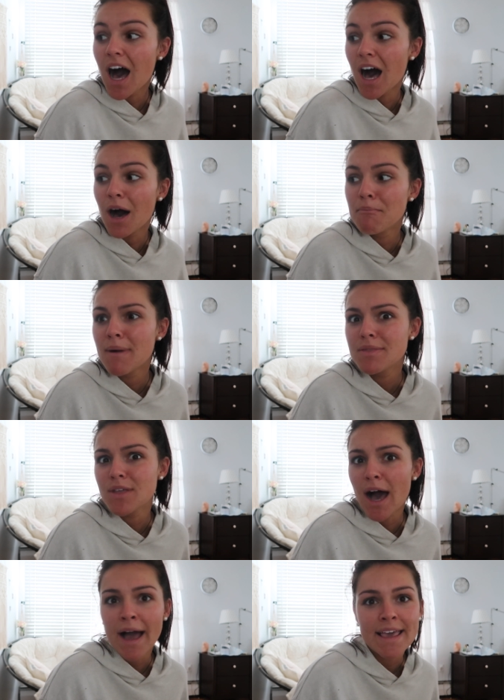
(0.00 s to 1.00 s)

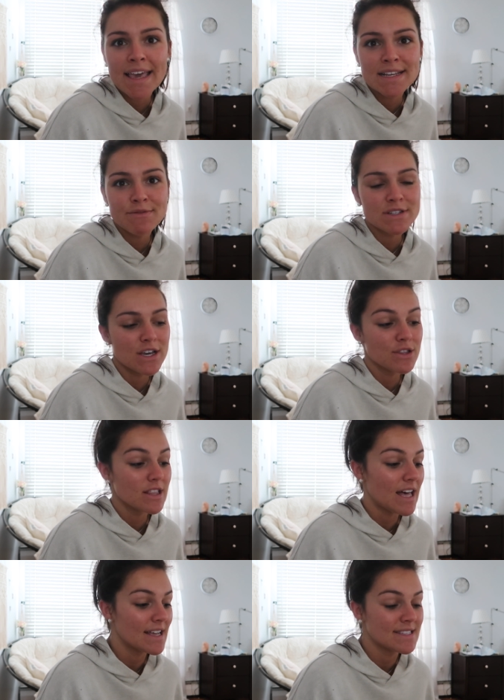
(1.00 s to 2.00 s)
Um, I can't even tell you
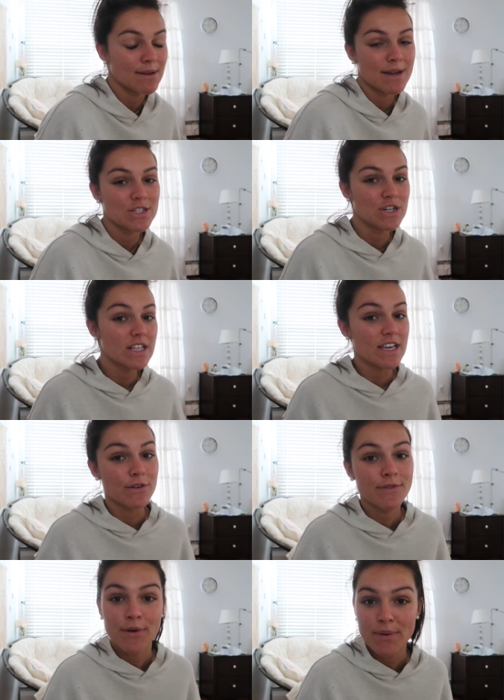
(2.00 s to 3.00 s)
the last time I took like
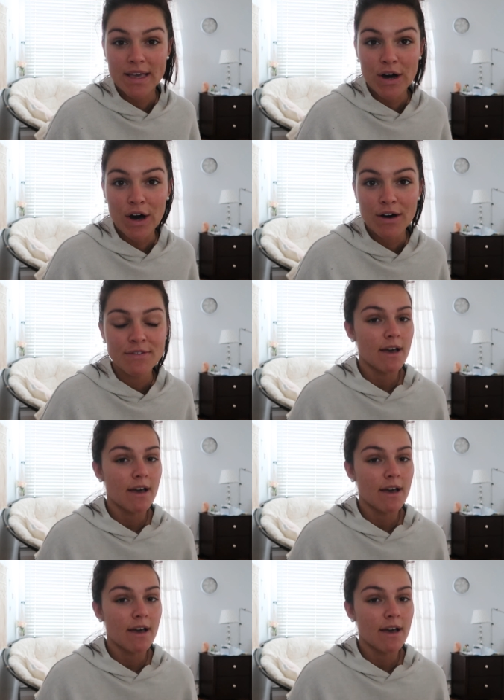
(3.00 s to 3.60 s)
a full week off.